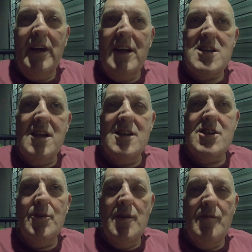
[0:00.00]
get a
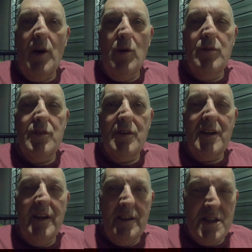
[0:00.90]
solicitor involved,
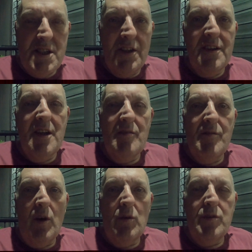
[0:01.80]
get an attorney
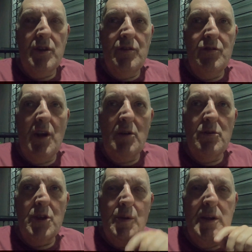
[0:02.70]
involved.
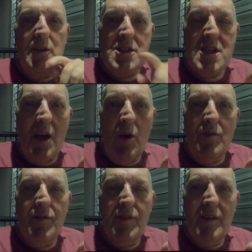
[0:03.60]
Don't do it
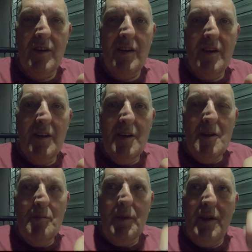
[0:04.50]
yourself,
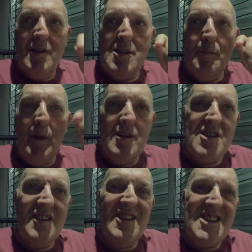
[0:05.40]
because the
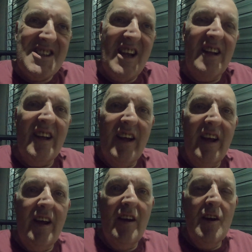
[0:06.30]
person that's selling
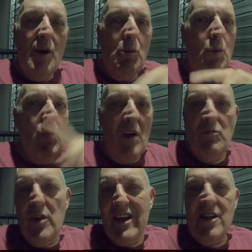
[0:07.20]
it will
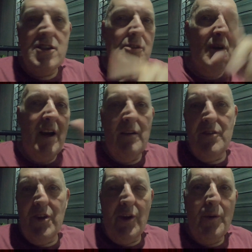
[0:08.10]
run rings
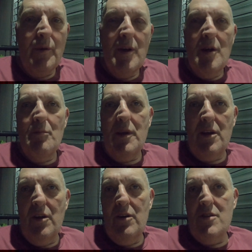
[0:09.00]
around you
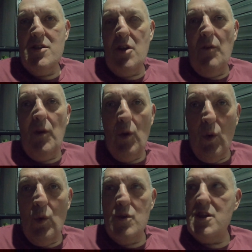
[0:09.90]
because of the
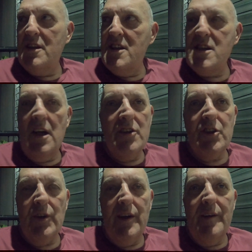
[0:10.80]
laws in this
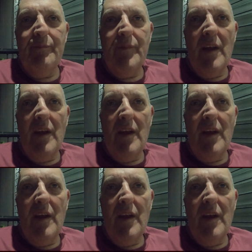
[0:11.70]
country.